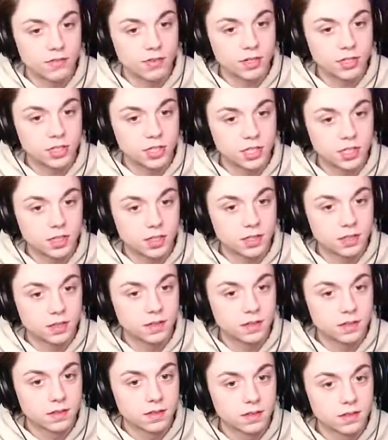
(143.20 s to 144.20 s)
a fish here.
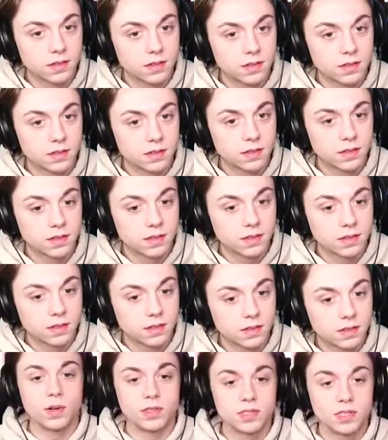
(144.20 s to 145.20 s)

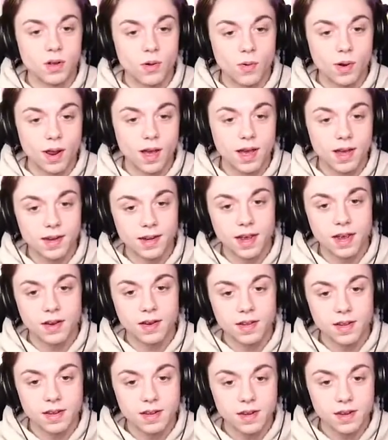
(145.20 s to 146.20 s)
What's going on
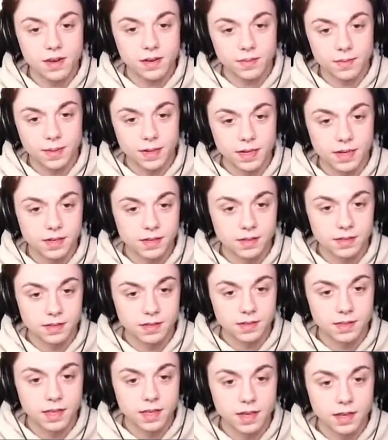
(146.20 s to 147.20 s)
down here? Check this out. Ready?
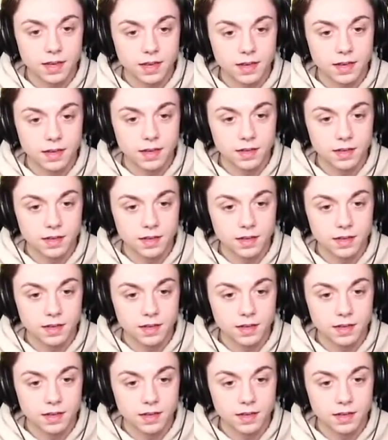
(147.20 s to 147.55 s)
Yeah.